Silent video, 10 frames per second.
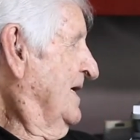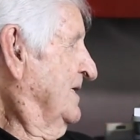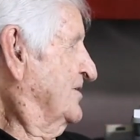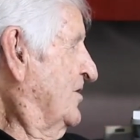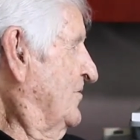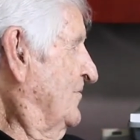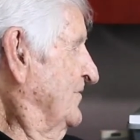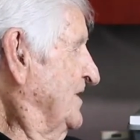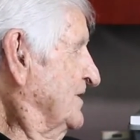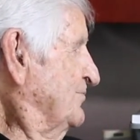So
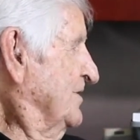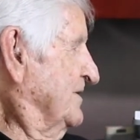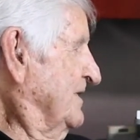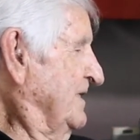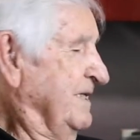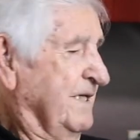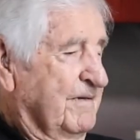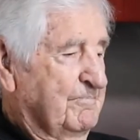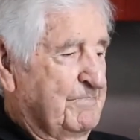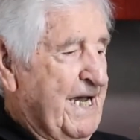this was the
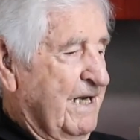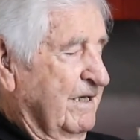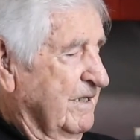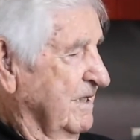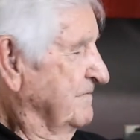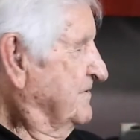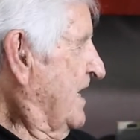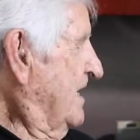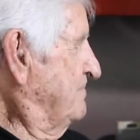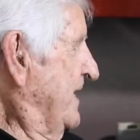Battle of
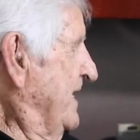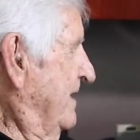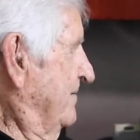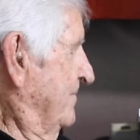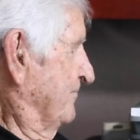Saipan.